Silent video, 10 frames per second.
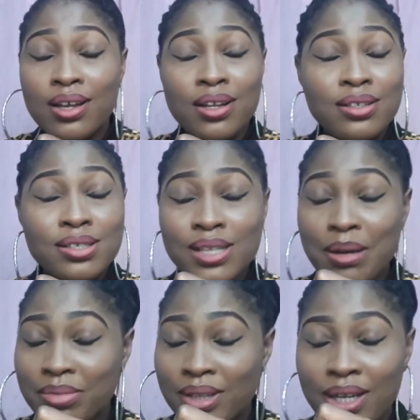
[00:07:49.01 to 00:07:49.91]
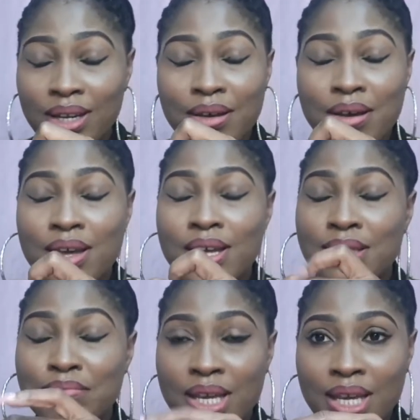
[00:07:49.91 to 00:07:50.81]
something is
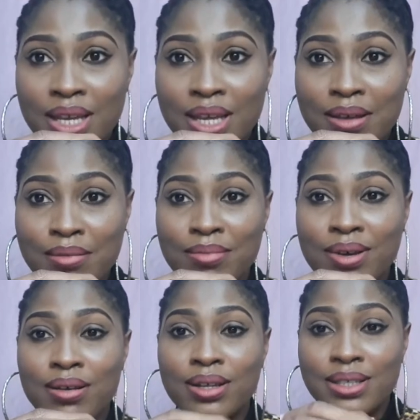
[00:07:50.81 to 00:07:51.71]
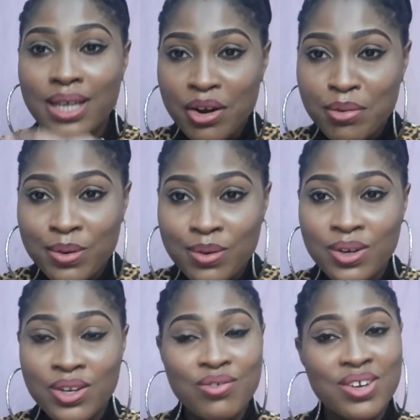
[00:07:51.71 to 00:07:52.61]
making him terrible
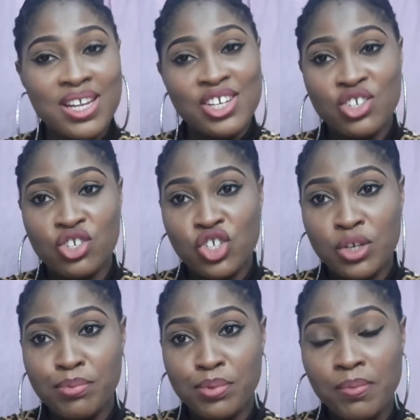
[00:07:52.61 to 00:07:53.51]
in a relationship.